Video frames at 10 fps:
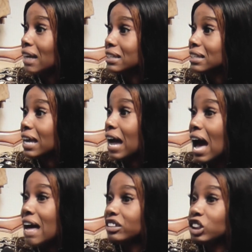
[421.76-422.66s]
And say,
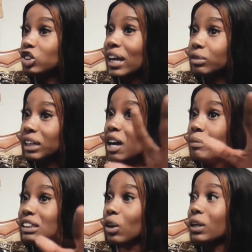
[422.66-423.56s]
she tried to kill
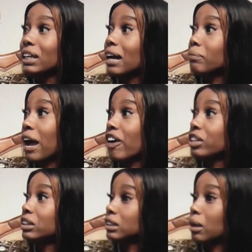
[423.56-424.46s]
me, so he can
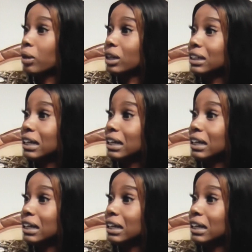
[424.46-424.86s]
marry somebody